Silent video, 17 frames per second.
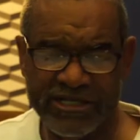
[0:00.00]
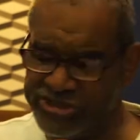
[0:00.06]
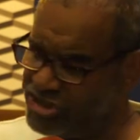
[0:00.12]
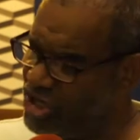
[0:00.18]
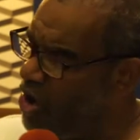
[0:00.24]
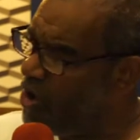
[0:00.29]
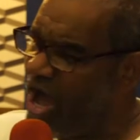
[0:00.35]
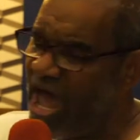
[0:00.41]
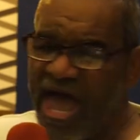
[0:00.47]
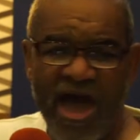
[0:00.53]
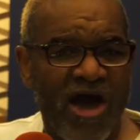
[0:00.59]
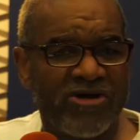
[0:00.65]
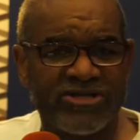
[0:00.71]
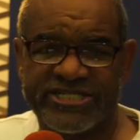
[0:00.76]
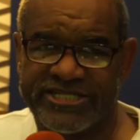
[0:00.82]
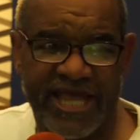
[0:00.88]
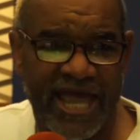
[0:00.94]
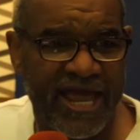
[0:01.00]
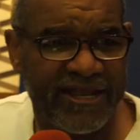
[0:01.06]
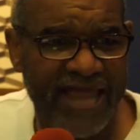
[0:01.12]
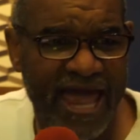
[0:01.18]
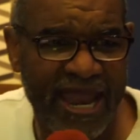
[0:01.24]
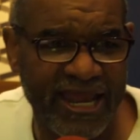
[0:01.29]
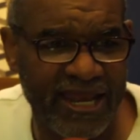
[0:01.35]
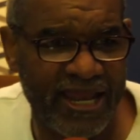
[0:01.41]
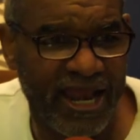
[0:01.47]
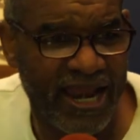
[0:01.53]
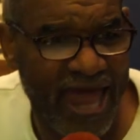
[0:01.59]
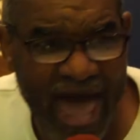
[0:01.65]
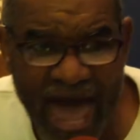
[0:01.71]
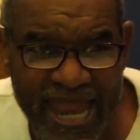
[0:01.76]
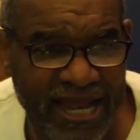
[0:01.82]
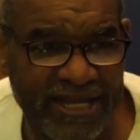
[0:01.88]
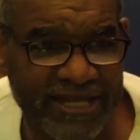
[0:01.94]
Joel said that in the
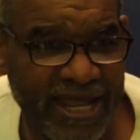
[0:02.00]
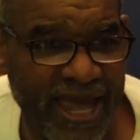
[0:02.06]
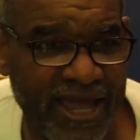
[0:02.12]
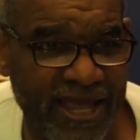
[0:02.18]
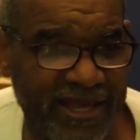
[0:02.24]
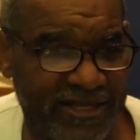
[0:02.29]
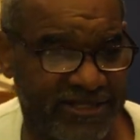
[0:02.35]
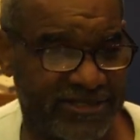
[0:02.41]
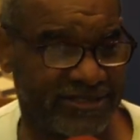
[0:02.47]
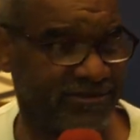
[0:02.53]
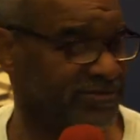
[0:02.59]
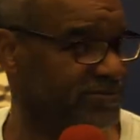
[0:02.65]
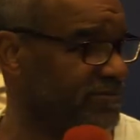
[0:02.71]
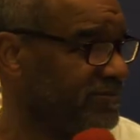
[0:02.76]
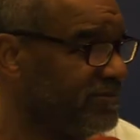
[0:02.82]
latter days,